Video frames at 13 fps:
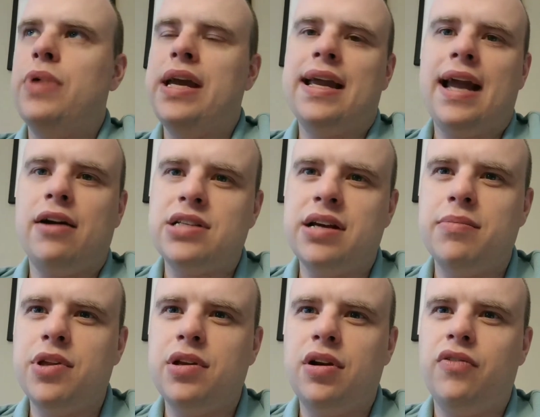we encounter
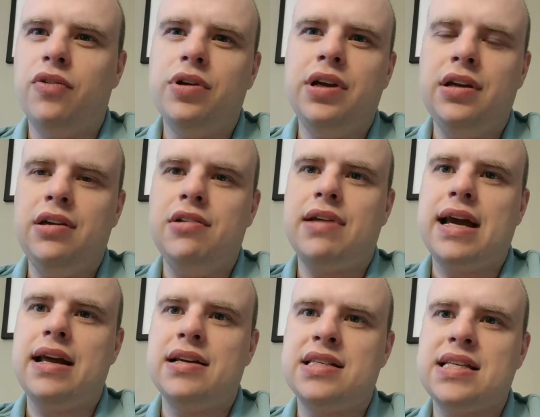him in the novel, you
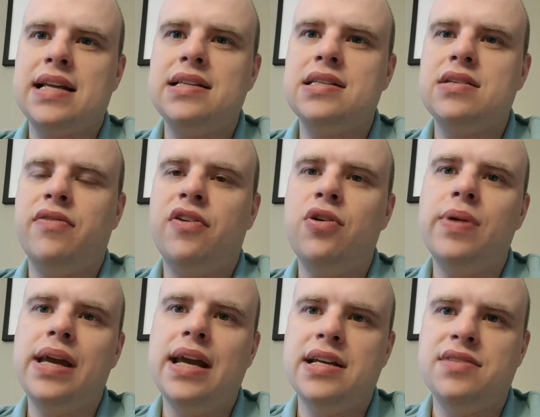get a sense of
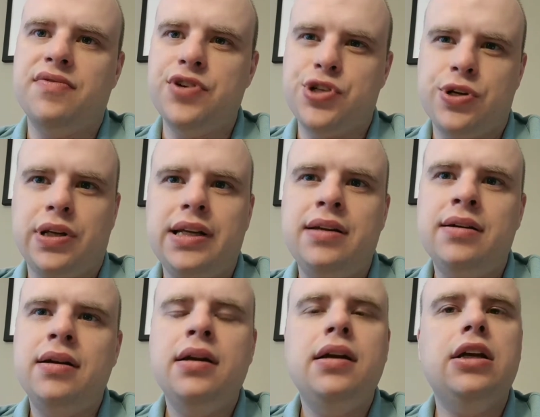who he is
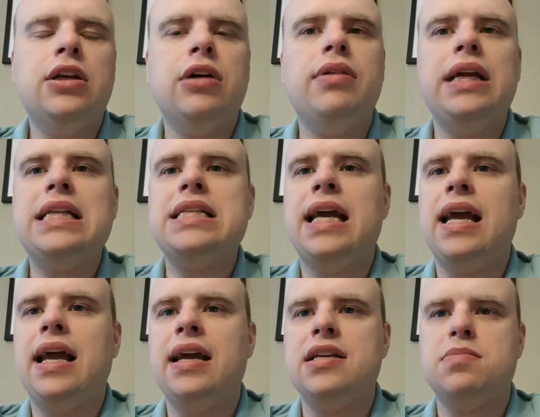visually. You don't need to
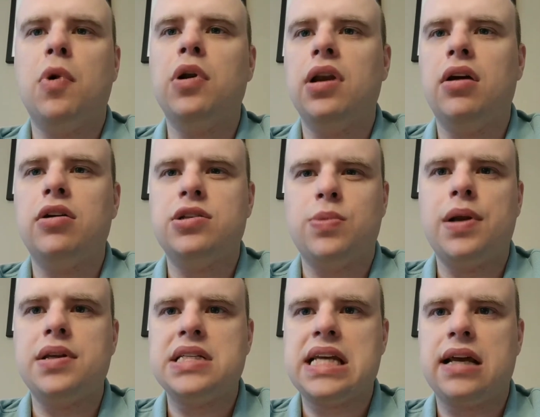hear his monologue
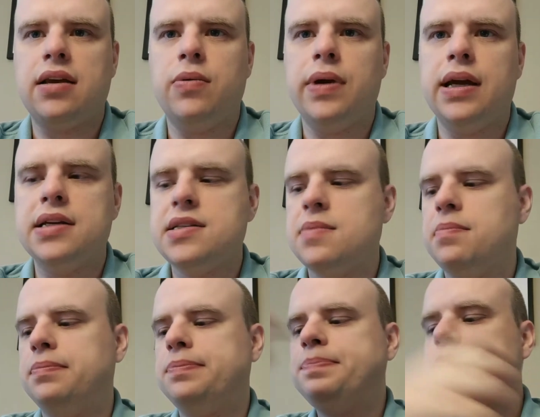to understand who he
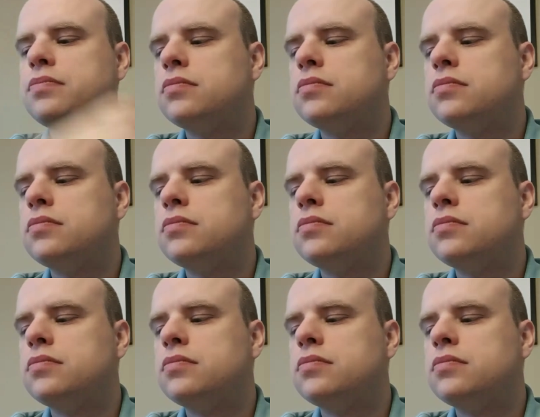is.